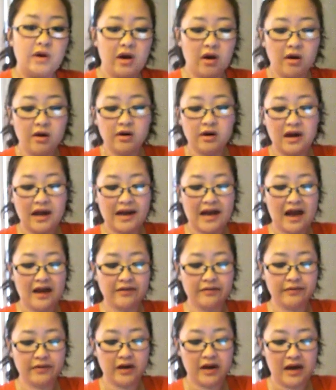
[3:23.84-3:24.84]
I got
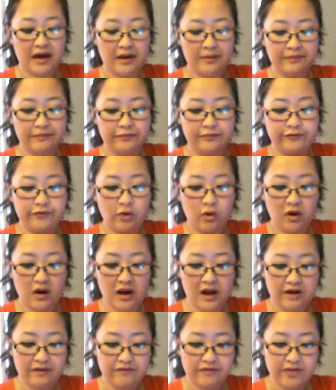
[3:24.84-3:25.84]
4
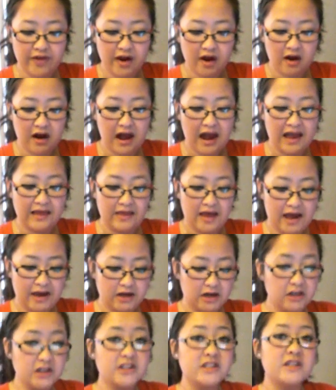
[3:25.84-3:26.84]
of their
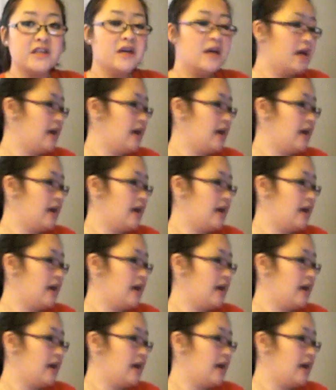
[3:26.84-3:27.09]
eyeliners,